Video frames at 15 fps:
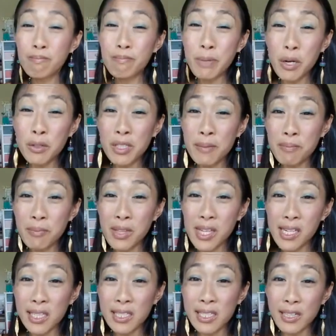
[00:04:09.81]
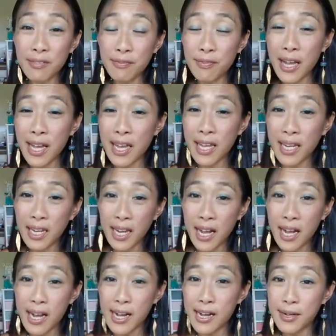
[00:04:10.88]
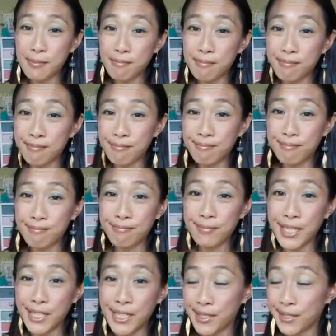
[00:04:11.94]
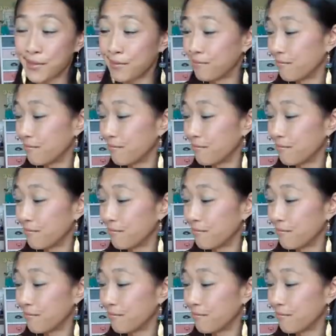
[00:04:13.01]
post some things if I, you know,